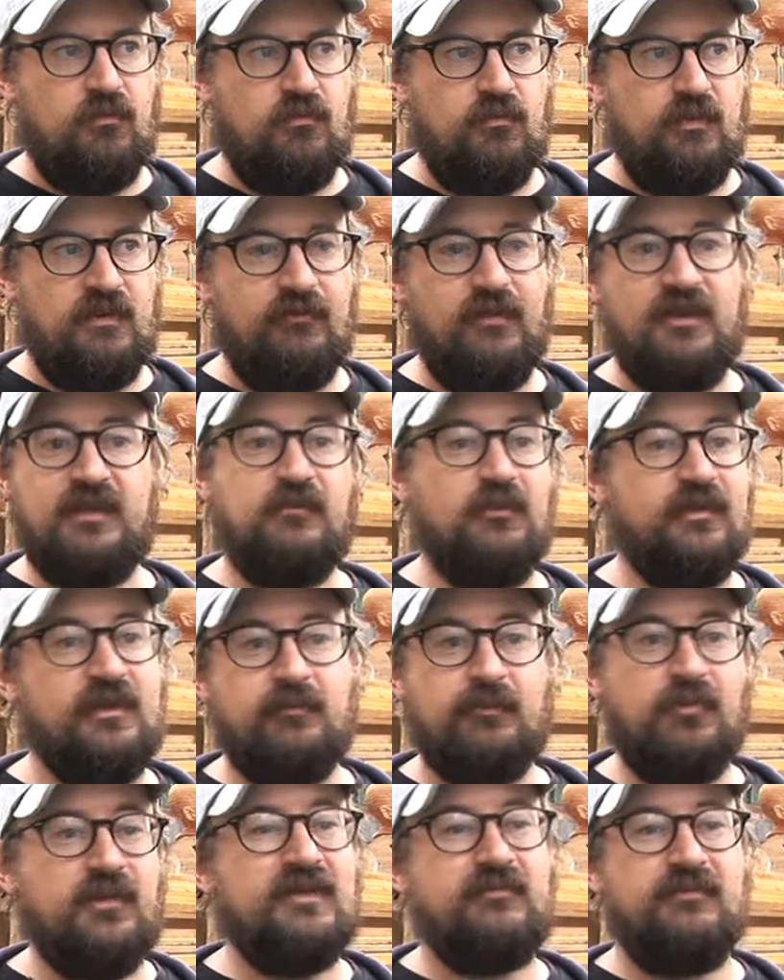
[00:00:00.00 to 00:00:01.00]
we really want to
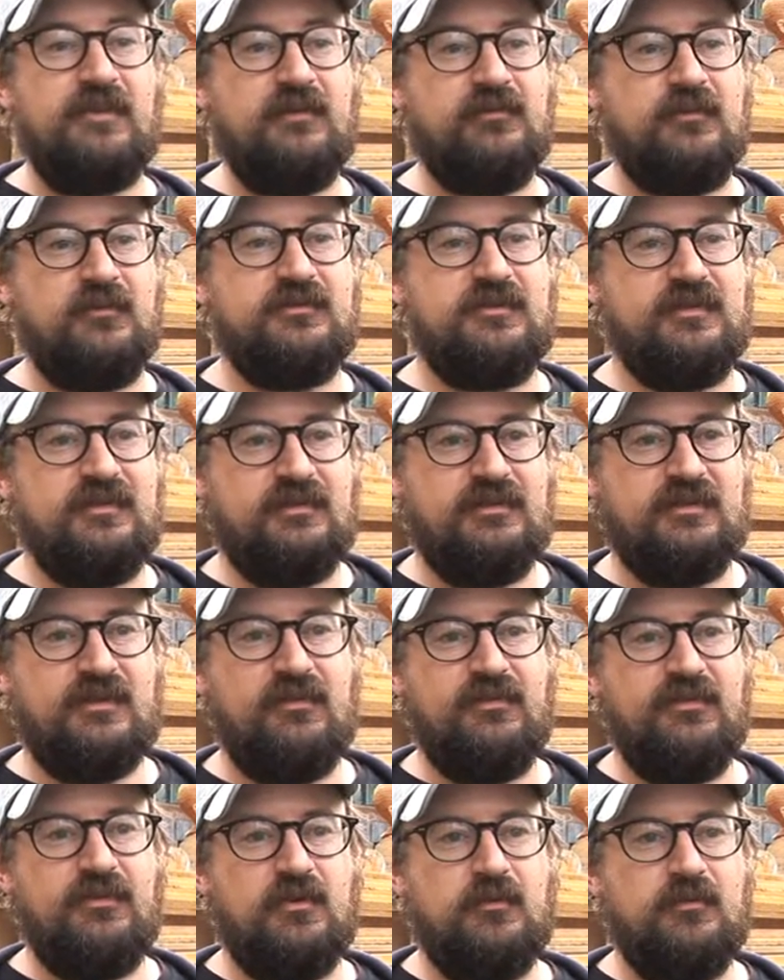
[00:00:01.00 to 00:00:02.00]
bring people to
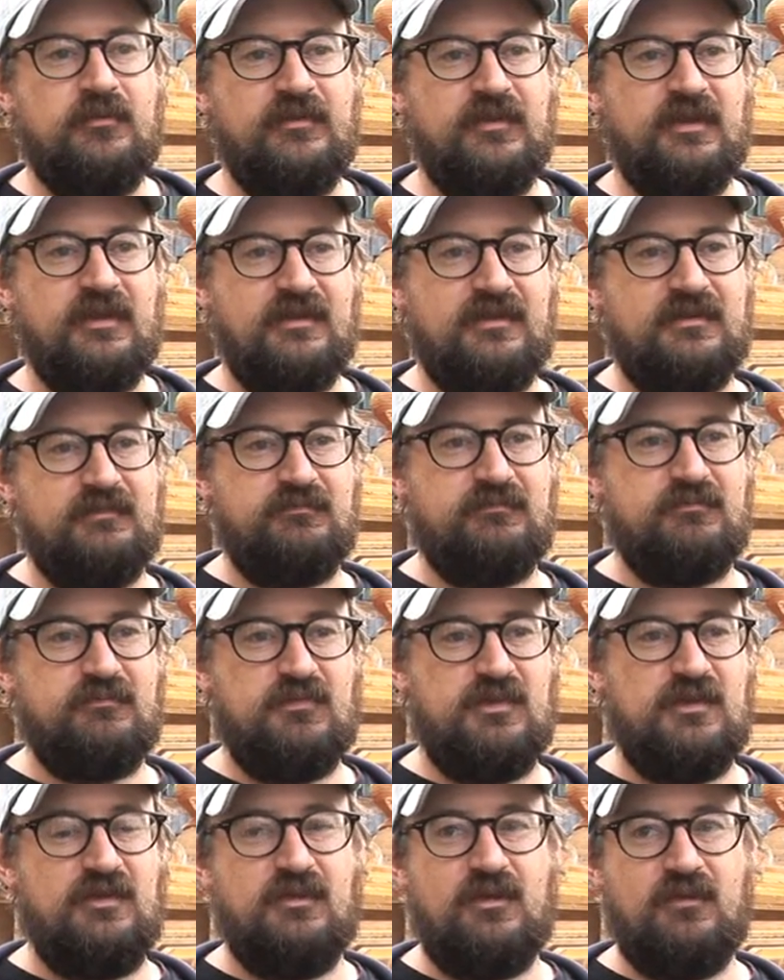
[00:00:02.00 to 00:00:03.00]
Scunthorpe. We think,
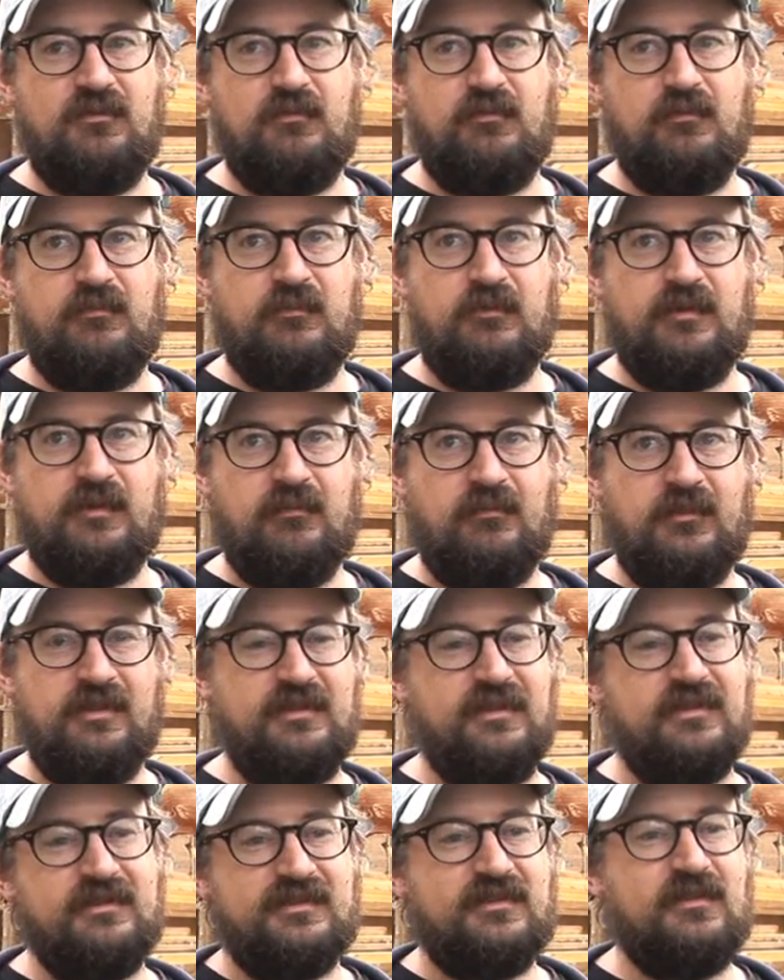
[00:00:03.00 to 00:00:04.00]
we
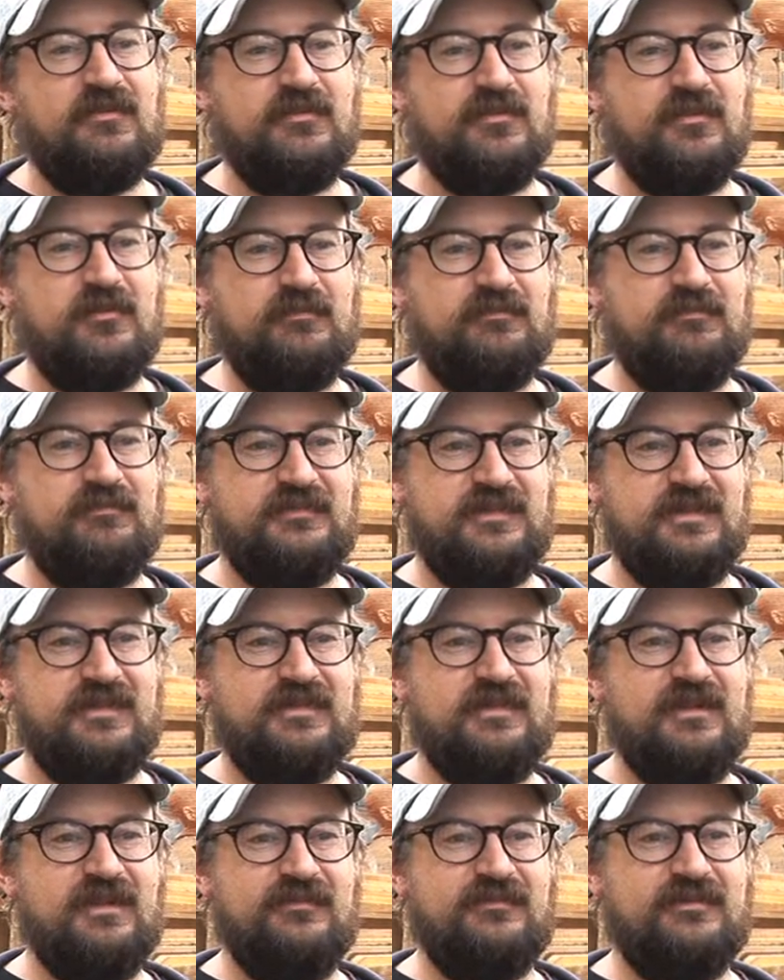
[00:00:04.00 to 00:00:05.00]
think Scunthorpe
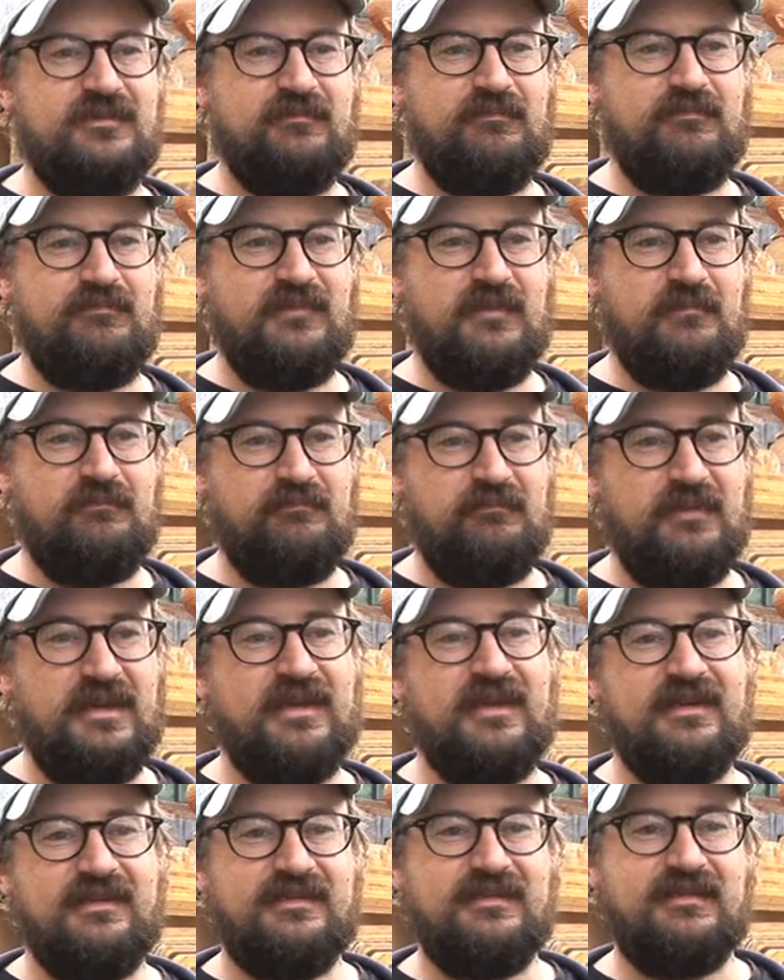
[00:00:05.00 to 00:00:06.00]
deserves the
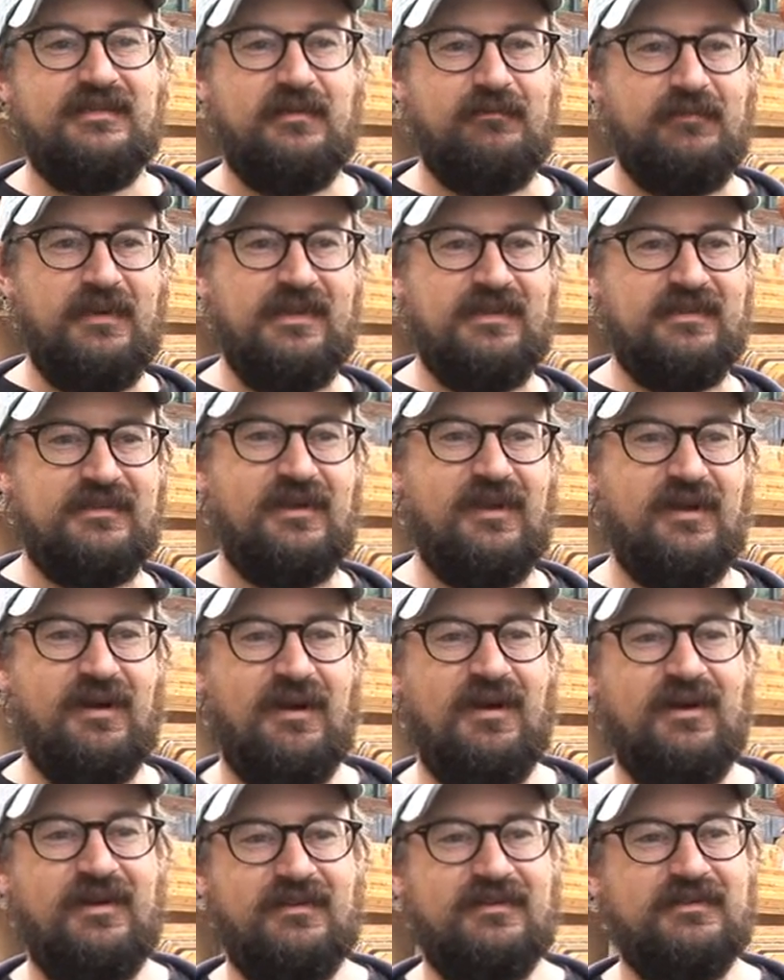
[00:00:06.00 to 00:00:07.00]
biggest and the best
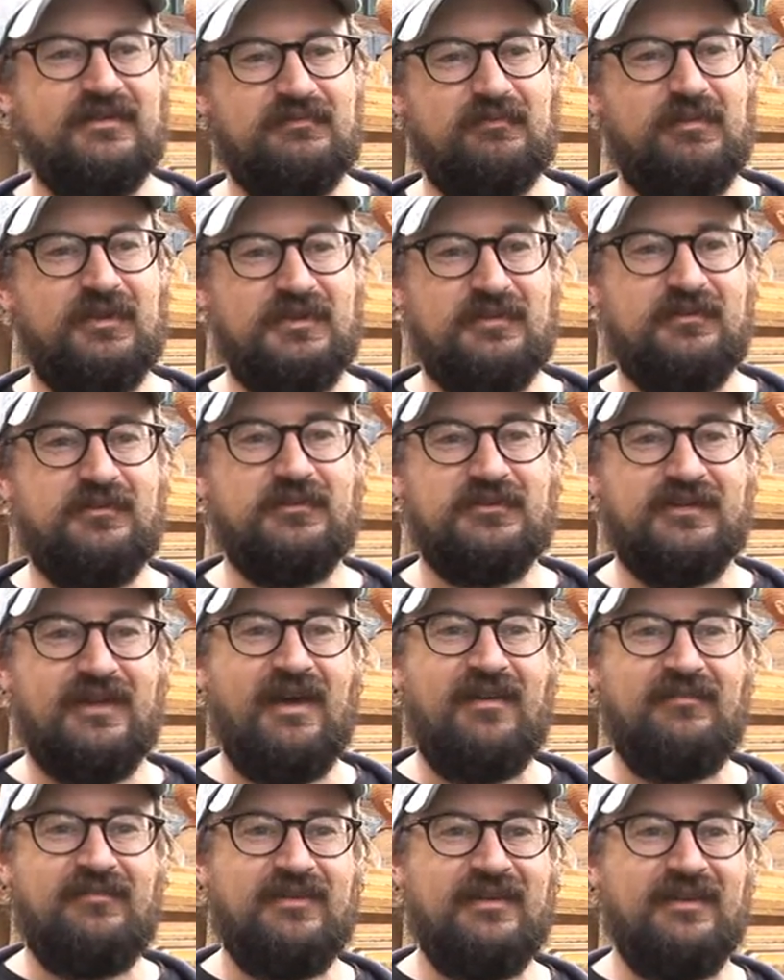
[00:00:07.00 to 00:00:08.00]
art that's possible to
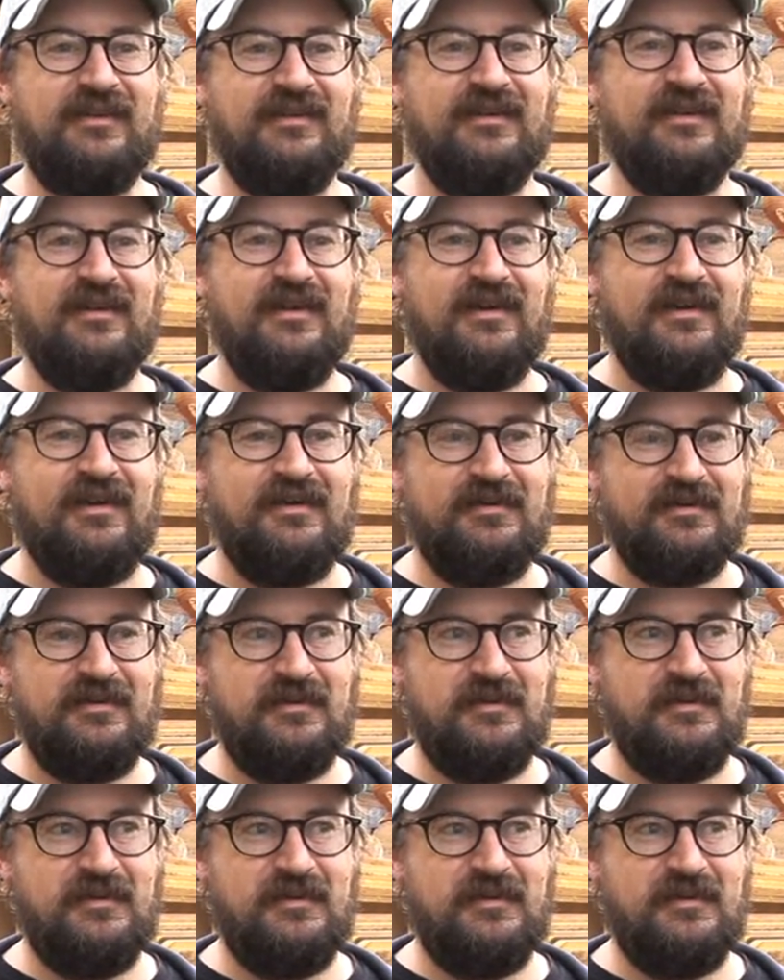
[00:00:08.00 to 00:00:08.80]
have here, and